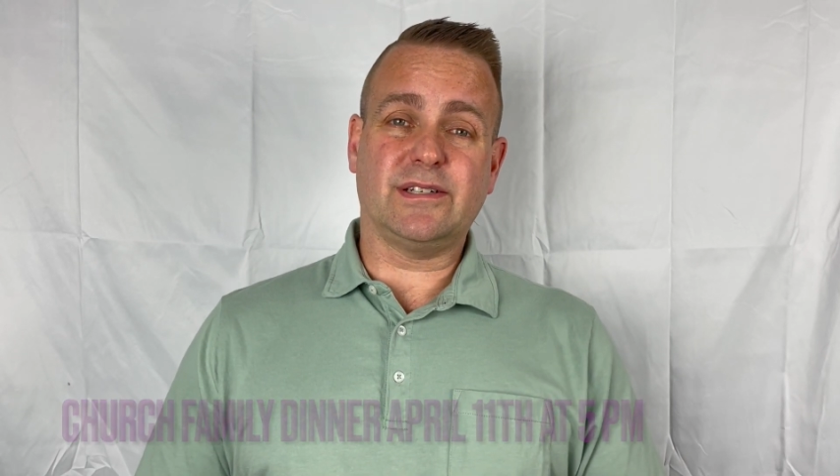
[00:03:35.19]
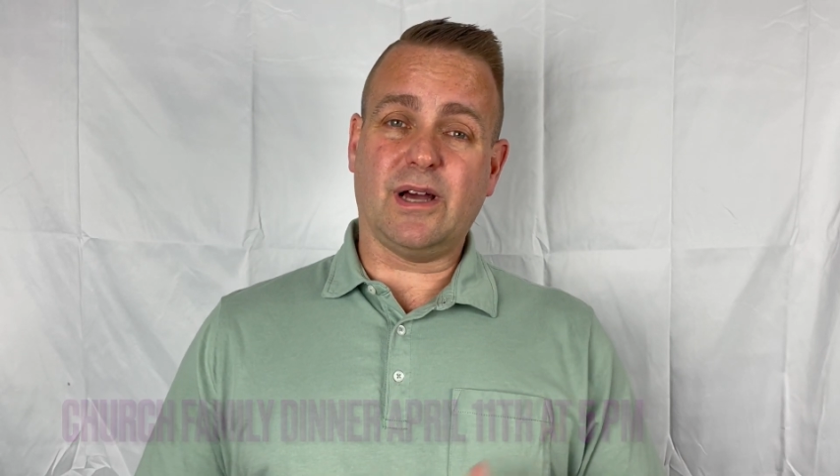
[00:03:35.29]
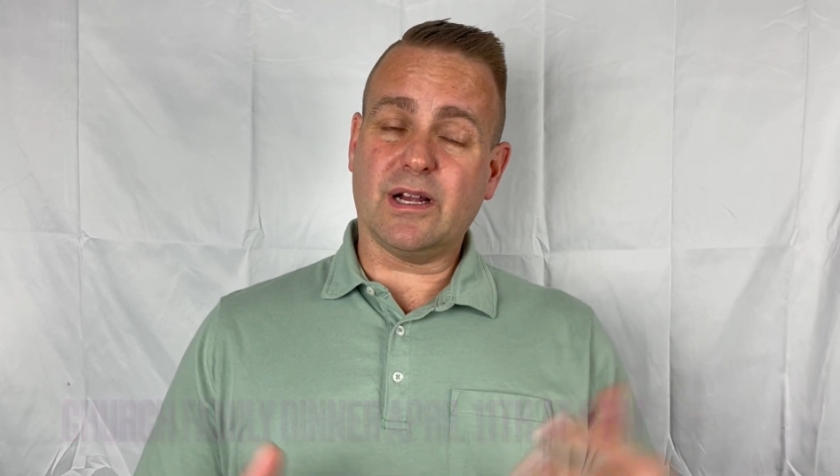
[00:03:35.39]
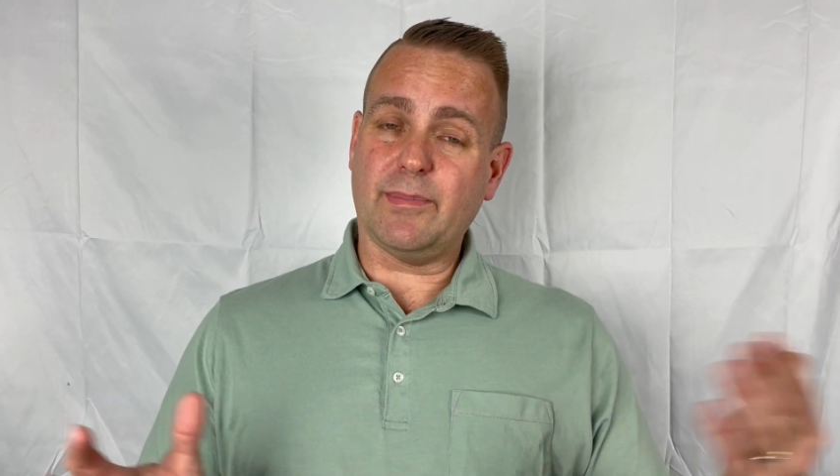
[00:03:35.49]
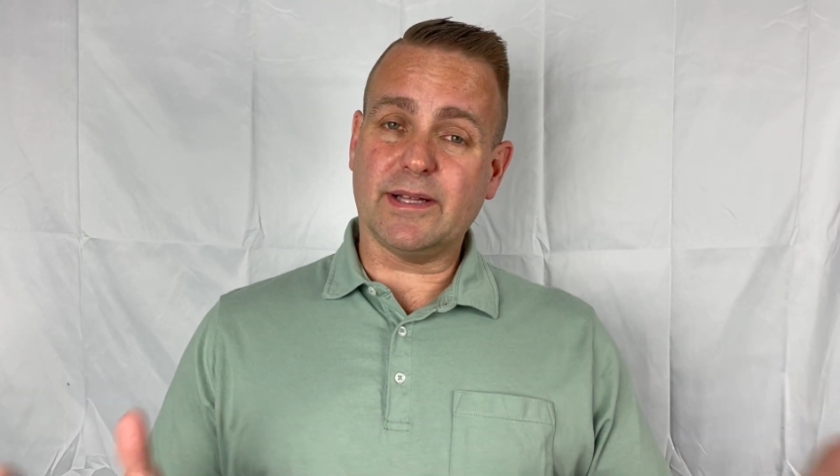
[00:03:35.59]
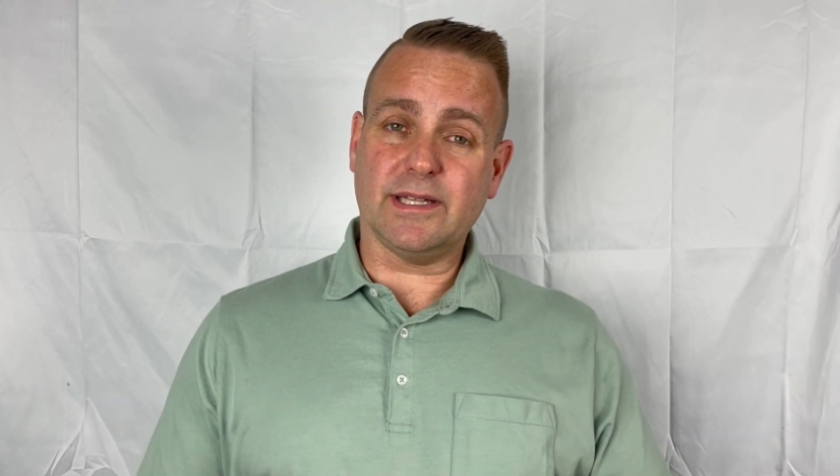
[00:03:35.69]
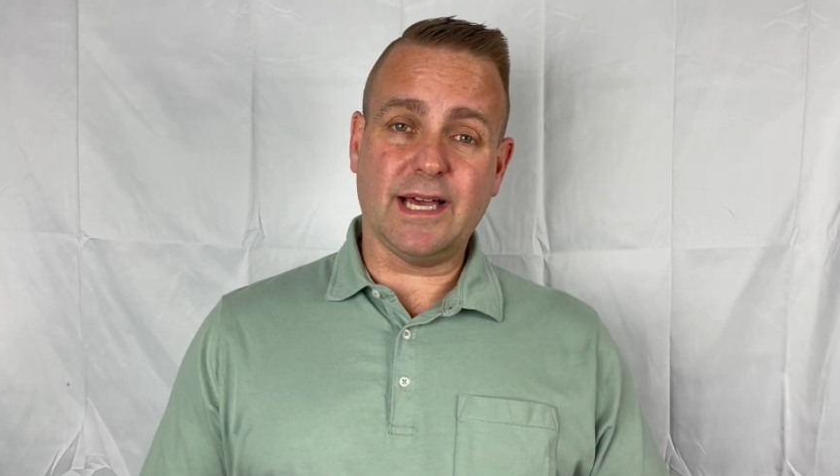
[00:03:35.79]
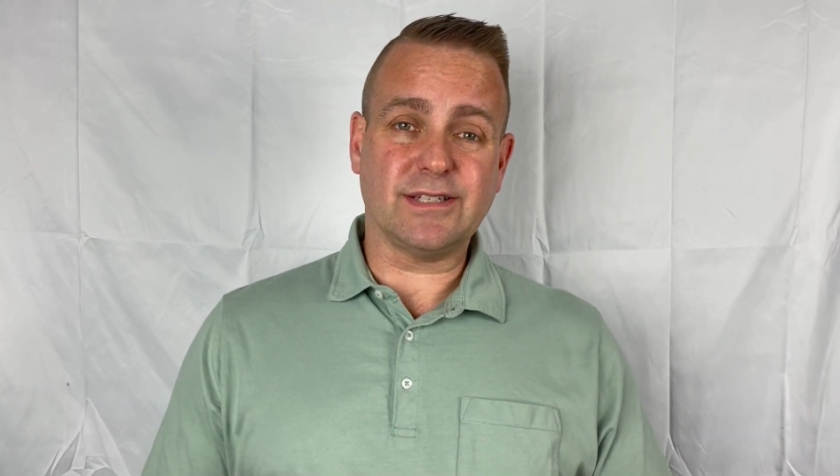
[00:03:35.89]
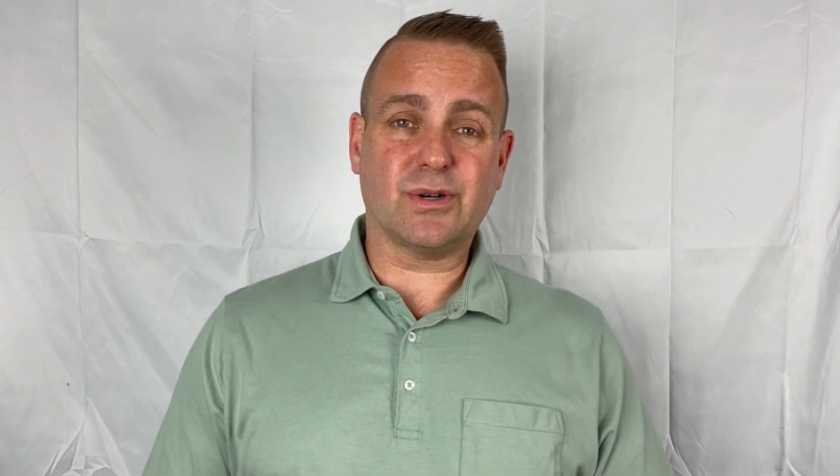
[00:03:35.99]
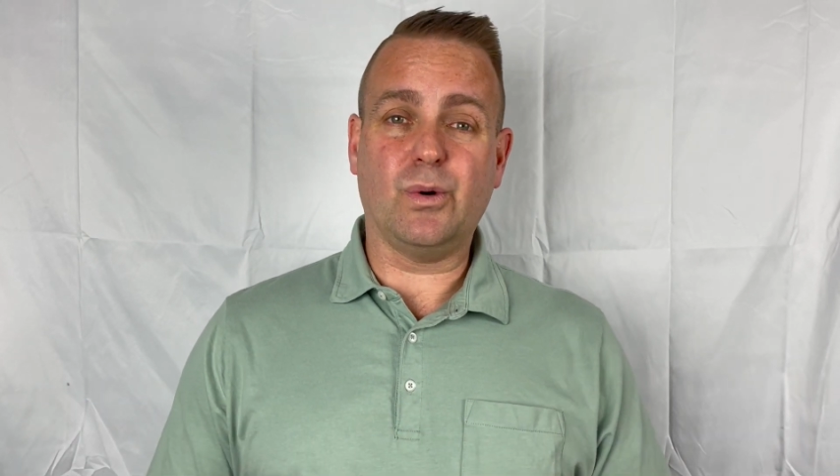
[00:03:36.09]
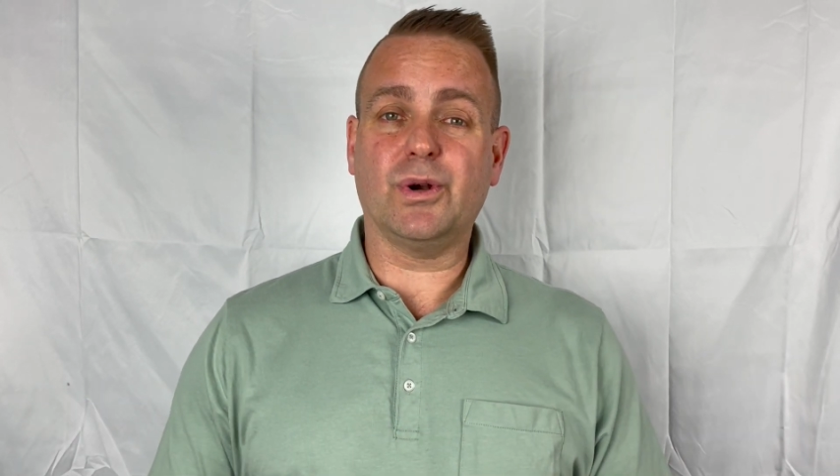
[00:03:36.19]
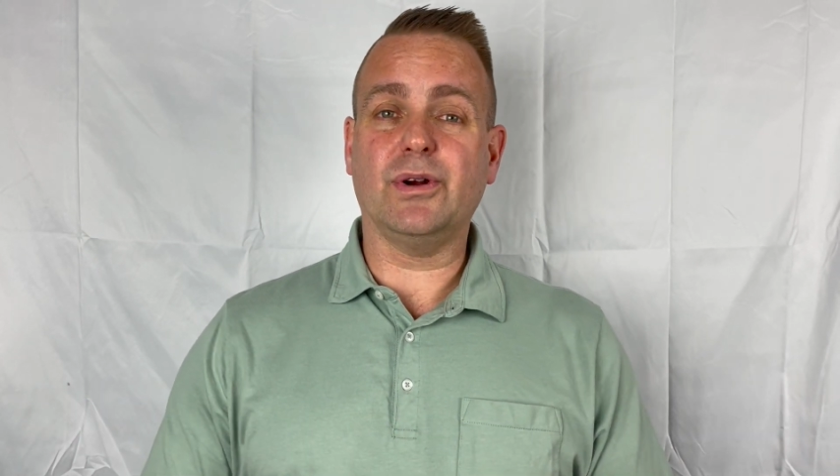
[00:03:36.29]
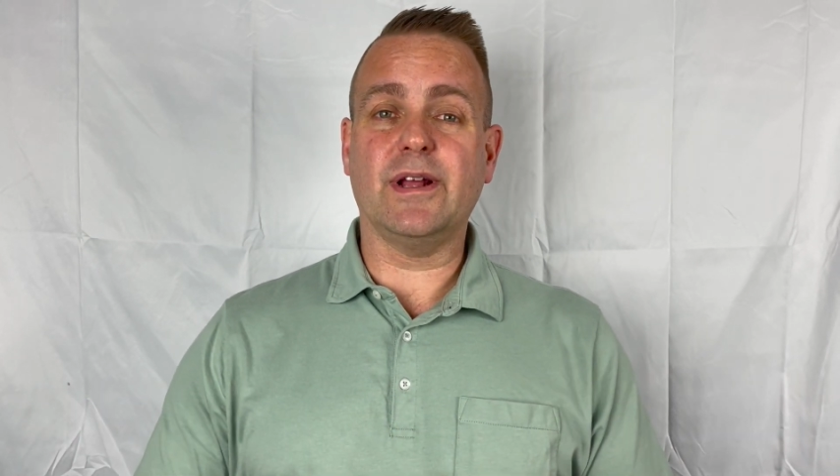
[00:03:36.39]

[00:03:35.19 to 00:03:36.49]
talk about the last quarter,